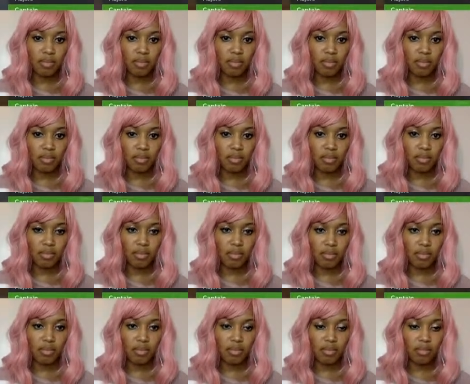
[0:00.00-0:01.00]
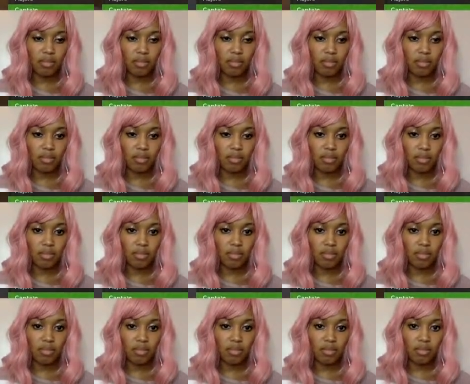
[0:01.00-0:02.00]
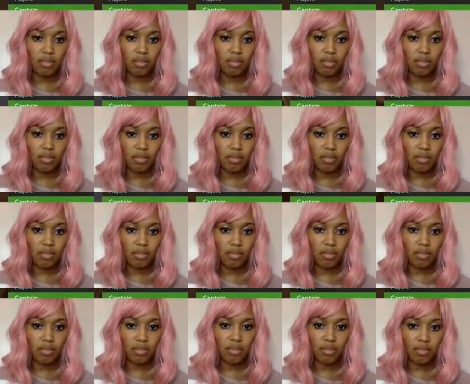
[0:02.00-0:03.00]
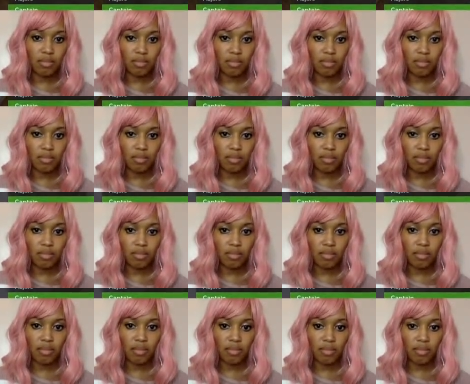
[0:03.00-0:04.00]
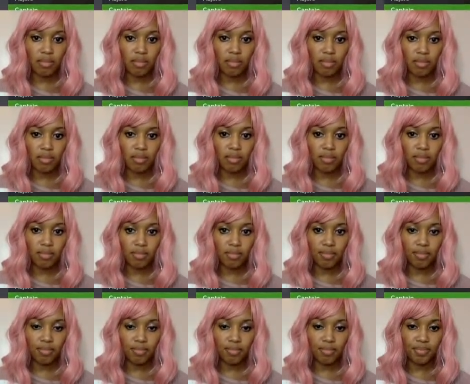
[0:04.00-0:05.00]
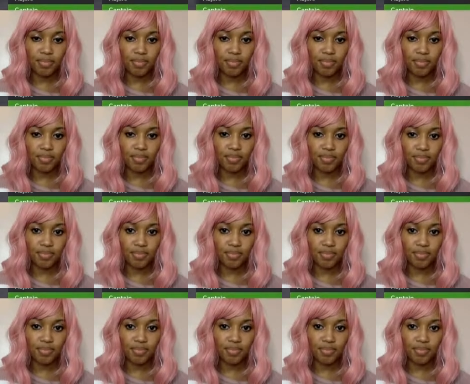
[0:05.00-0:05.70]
Nothing is said.